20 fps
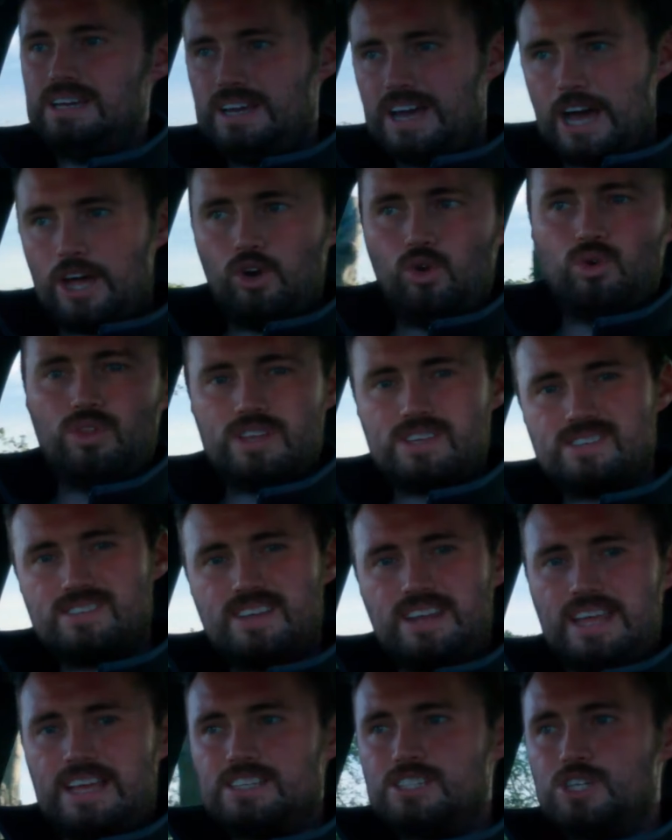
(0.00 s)
I know this is an
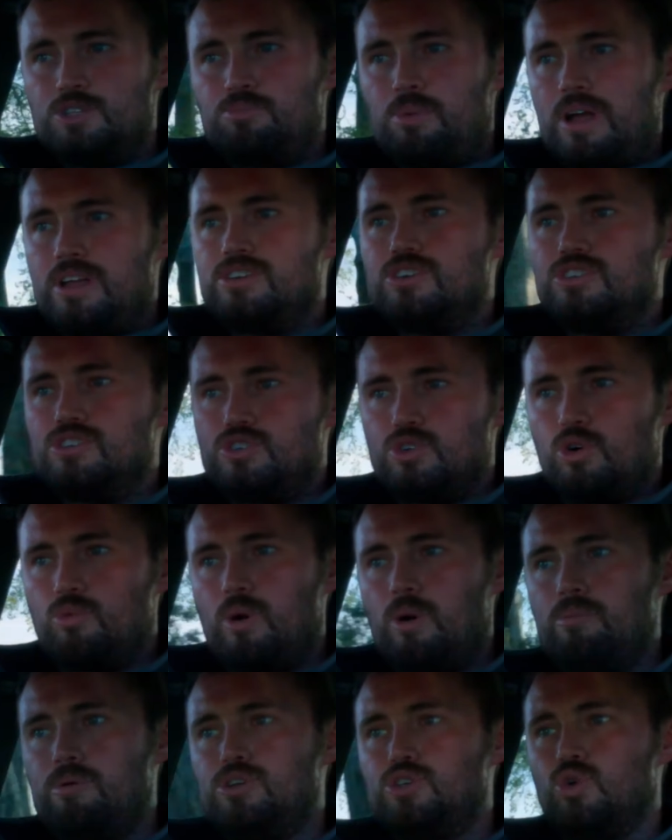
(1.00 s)
air suspension, so it
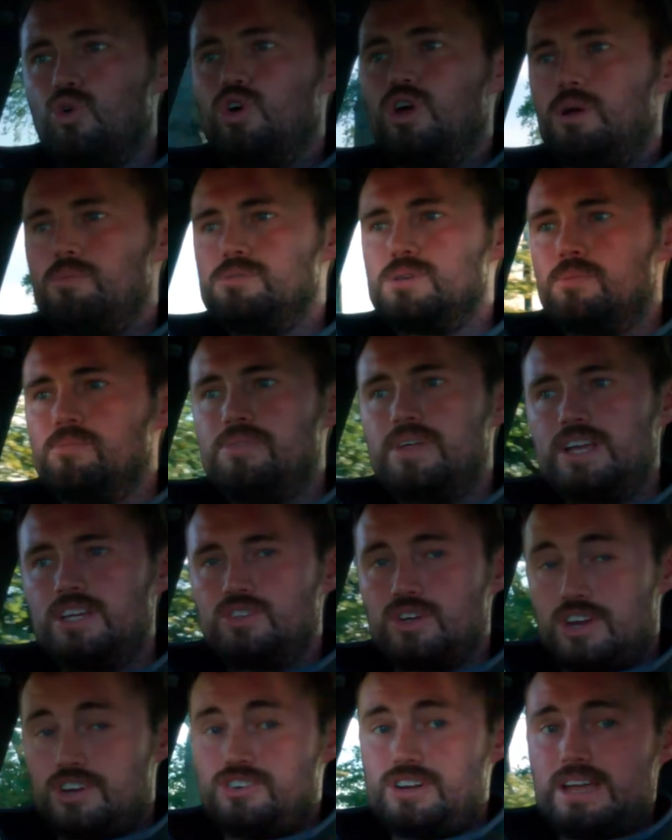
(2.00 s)
will be soaking up something,
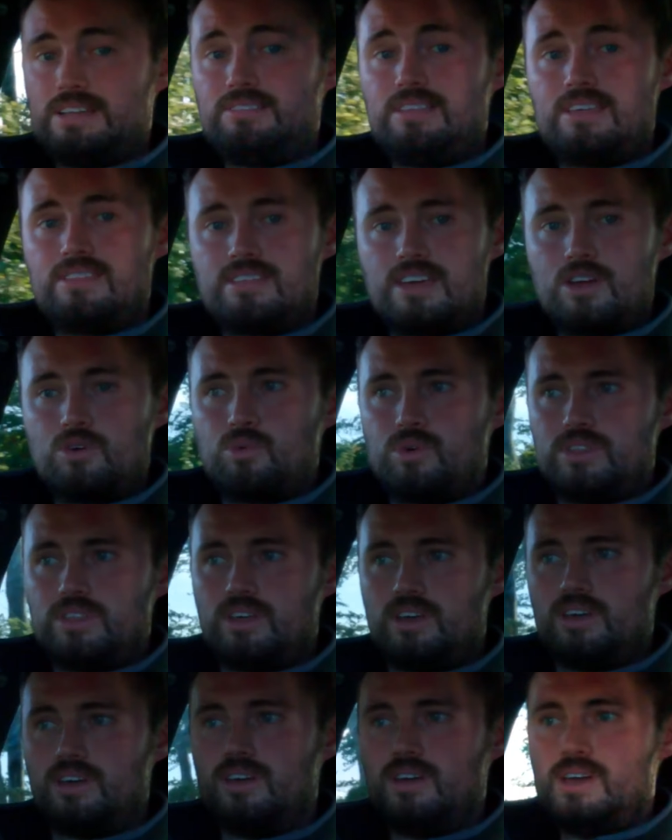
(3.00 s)
so I dread to think what
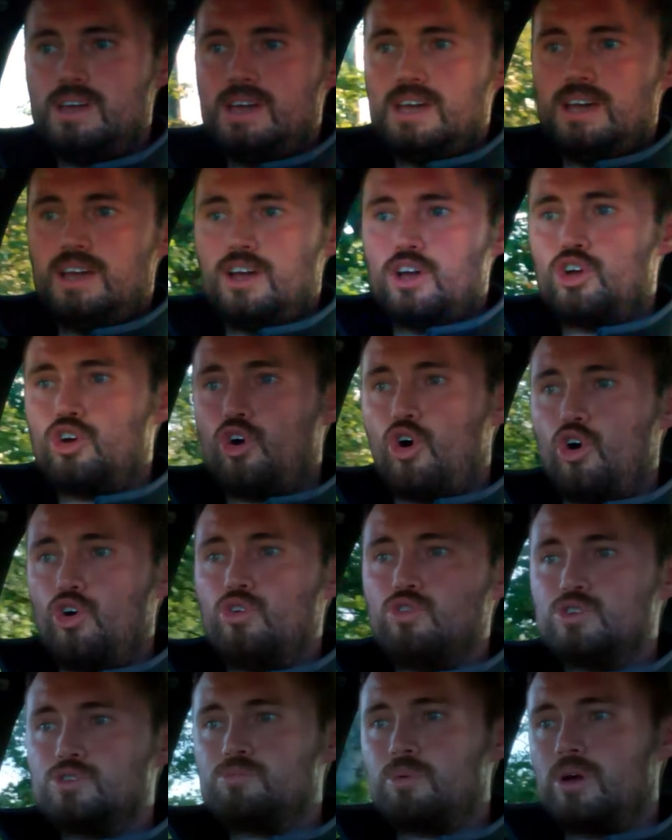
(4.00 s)
the
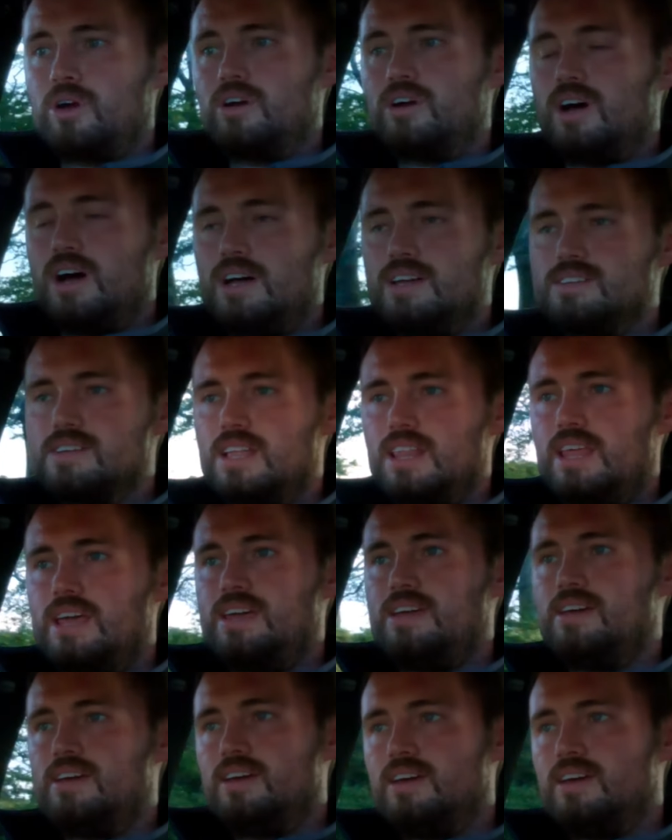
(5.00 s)
coil sprung cars are like.